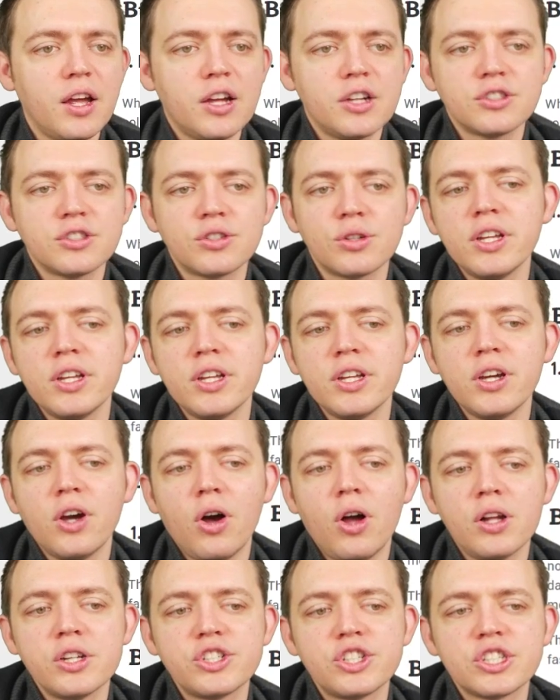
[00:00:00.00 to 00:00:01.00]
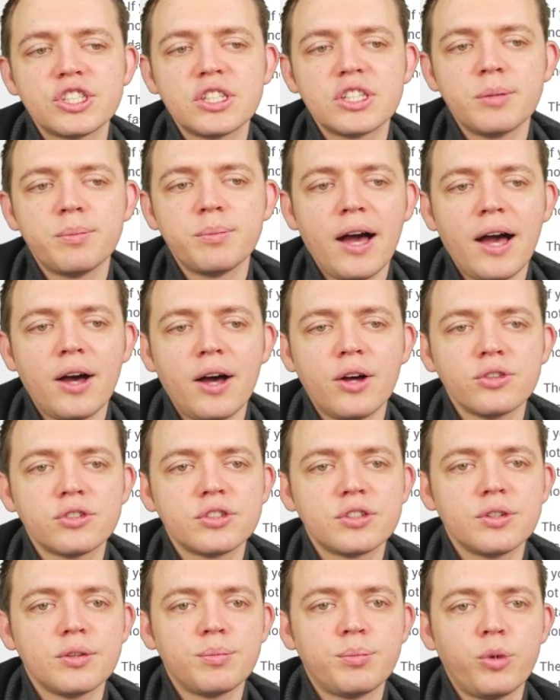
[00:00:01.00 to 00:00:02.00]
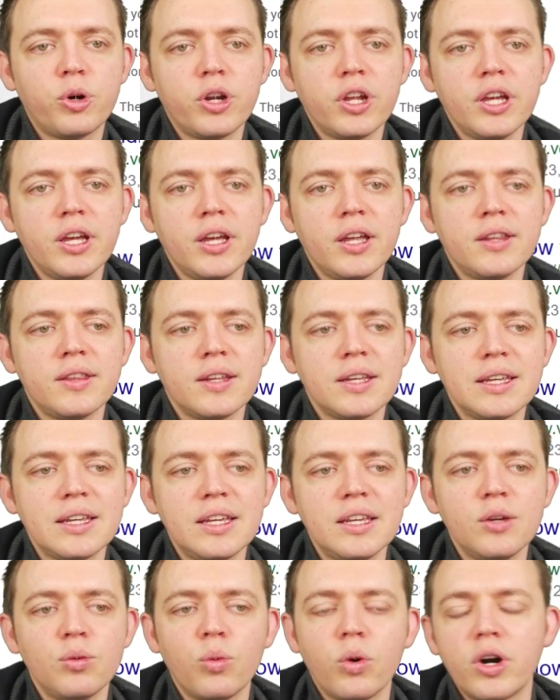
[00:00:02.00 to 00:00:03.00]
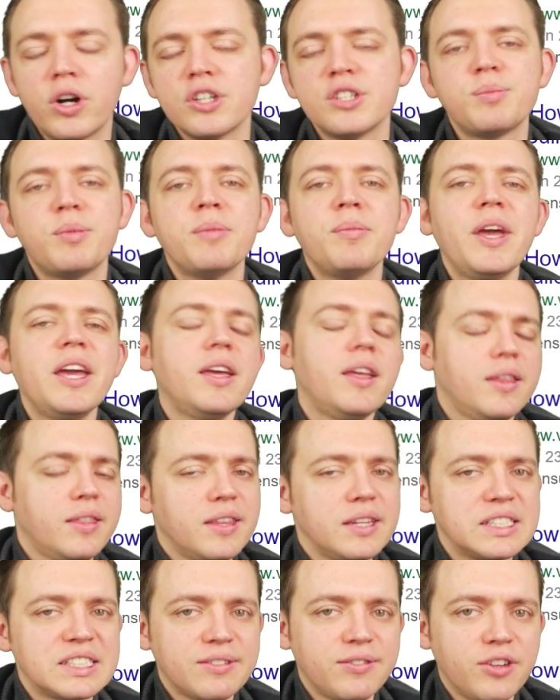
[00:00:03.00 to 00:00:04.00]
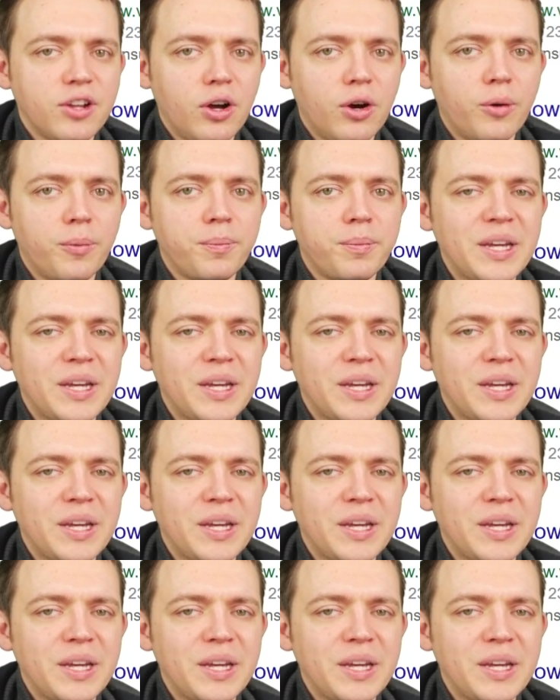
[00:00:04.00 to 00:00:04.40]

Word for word: So it's really all just about putting in the keywords, but making things flow.